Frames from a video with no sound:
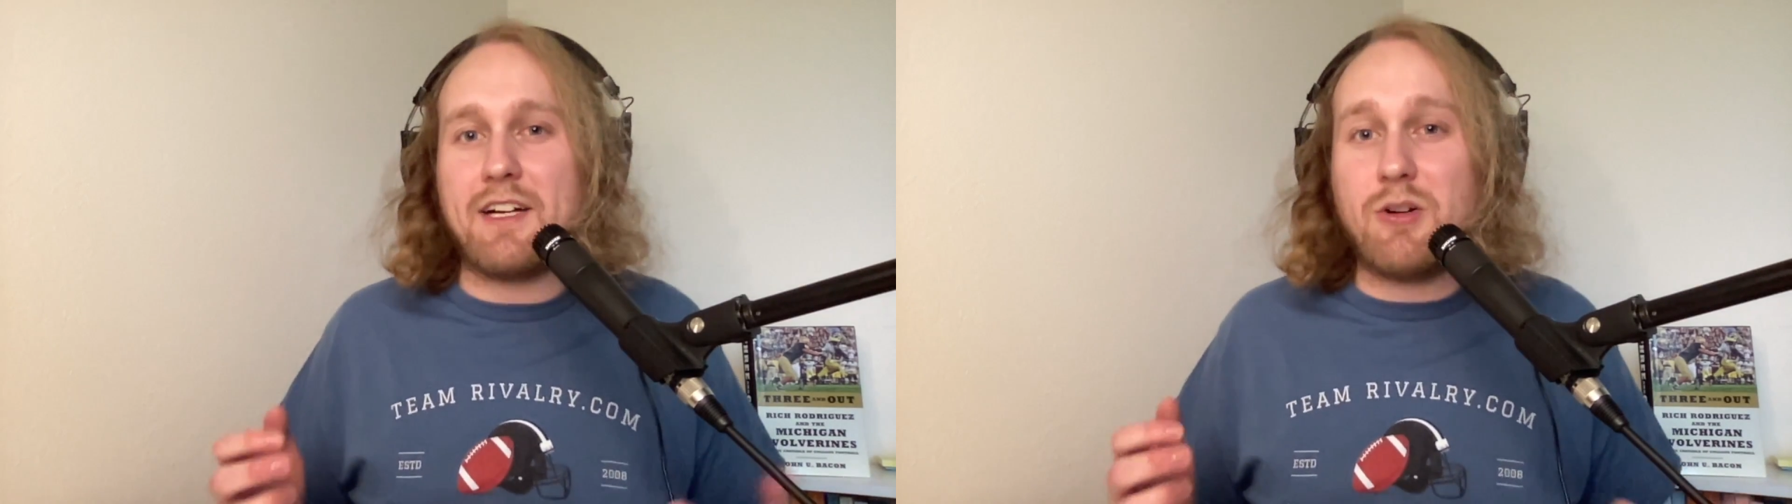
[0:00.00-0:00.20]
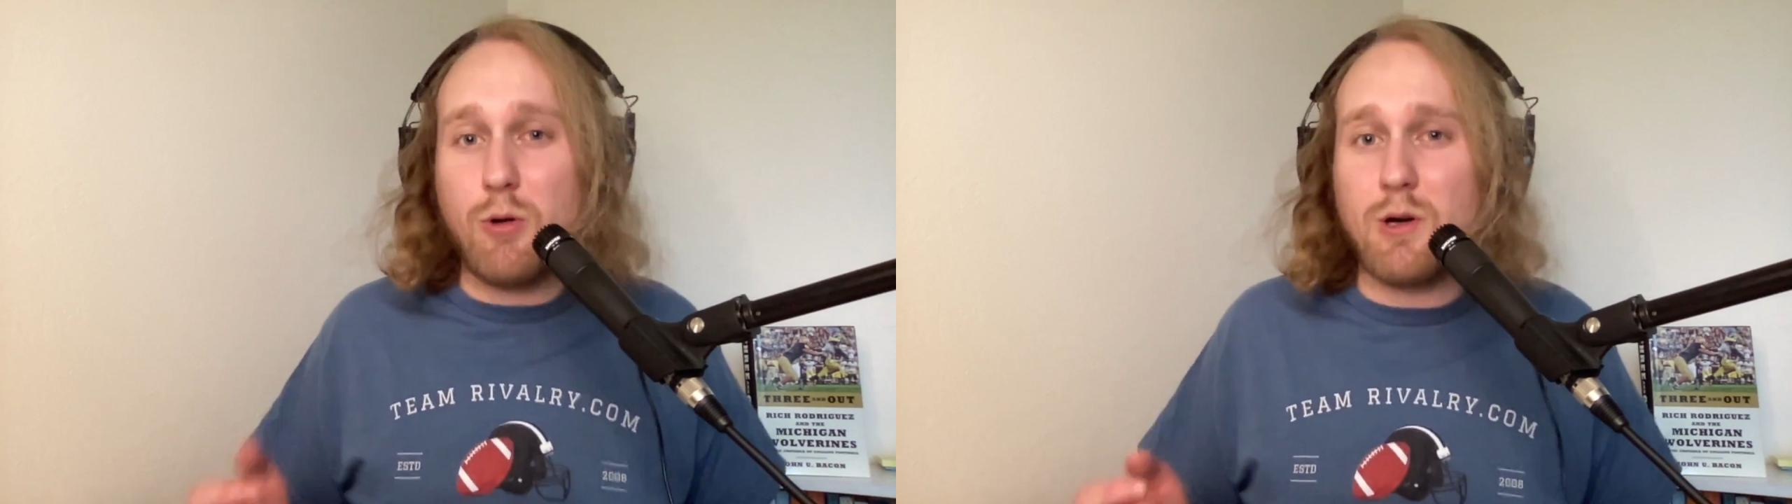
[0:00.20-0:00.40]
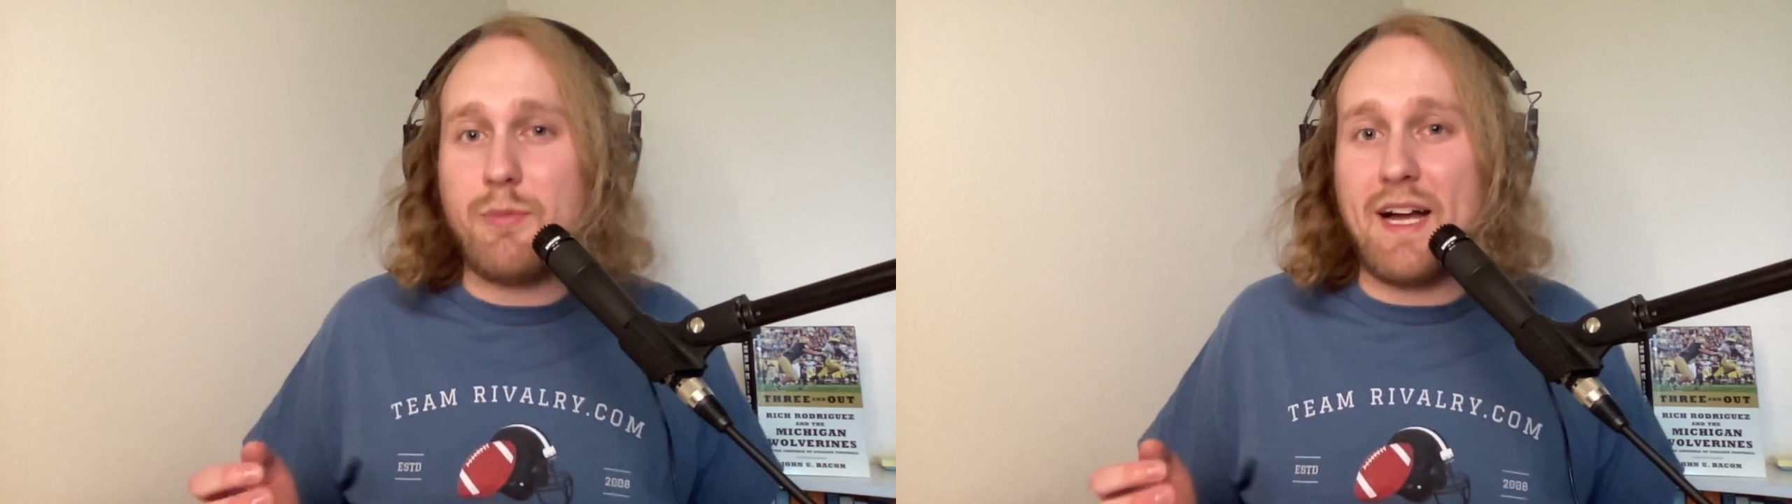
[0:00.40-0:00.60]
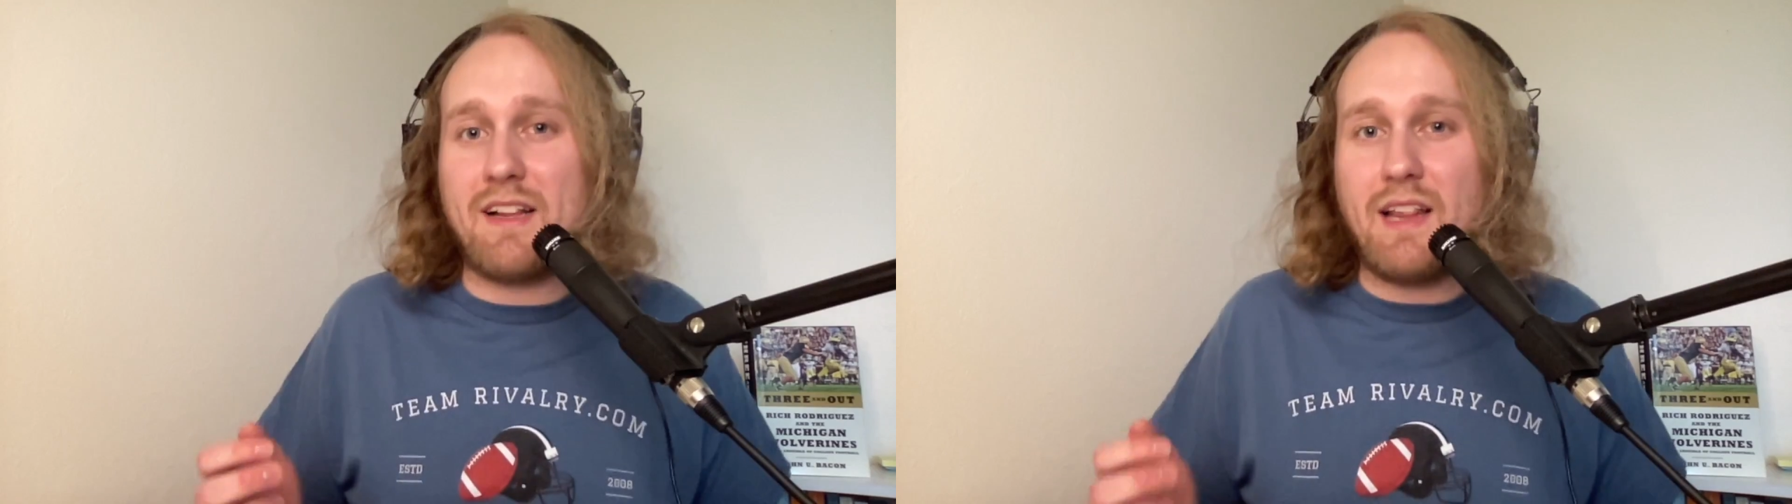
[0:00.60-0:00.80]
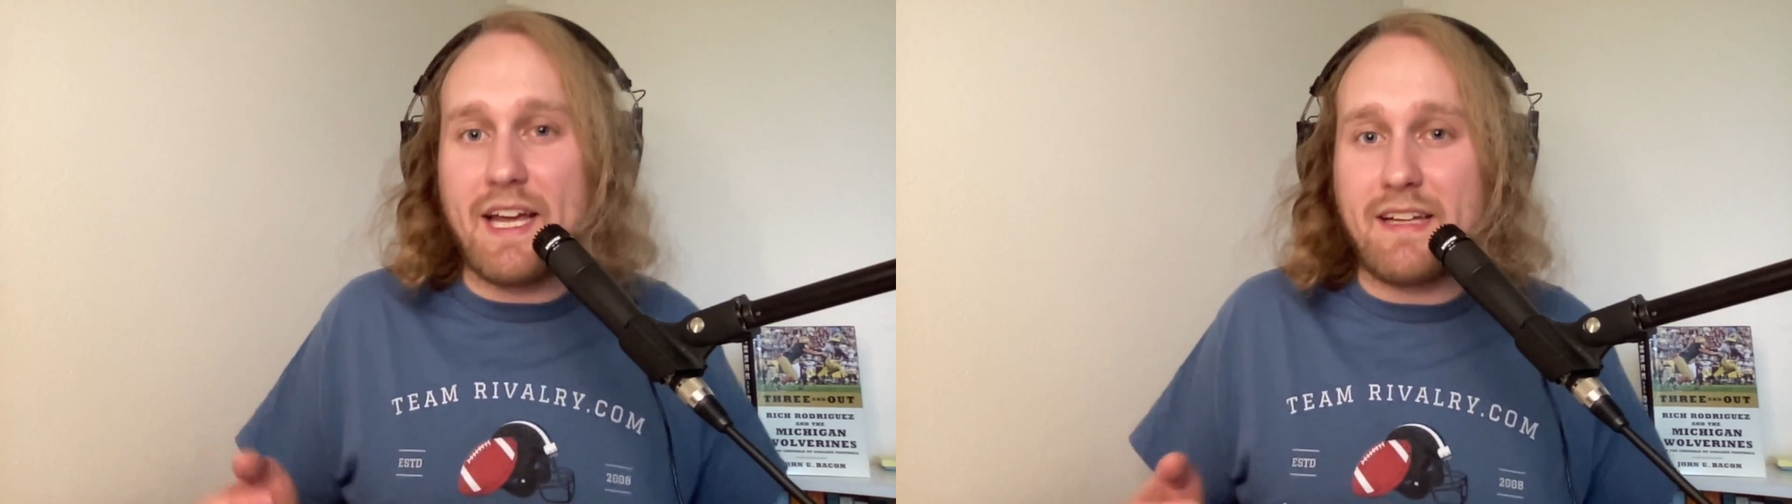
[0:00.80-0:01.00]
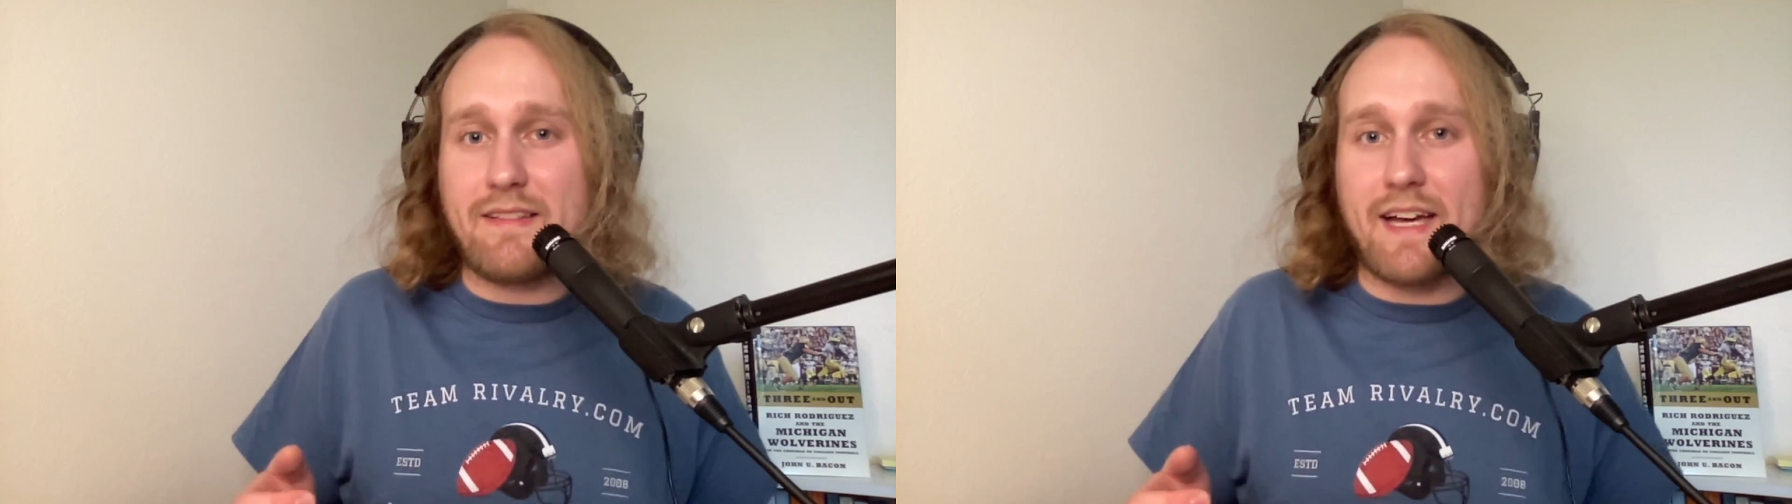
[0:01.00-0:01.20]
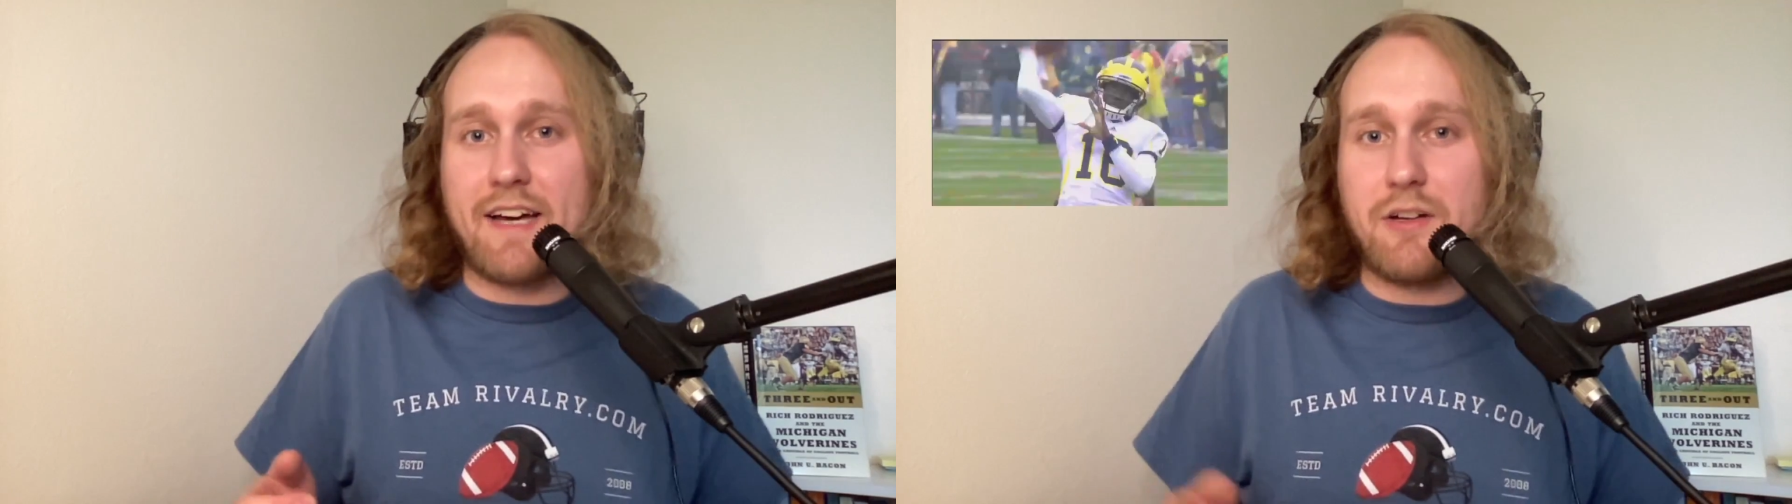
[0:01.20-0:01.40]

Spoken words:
a quarterback like that,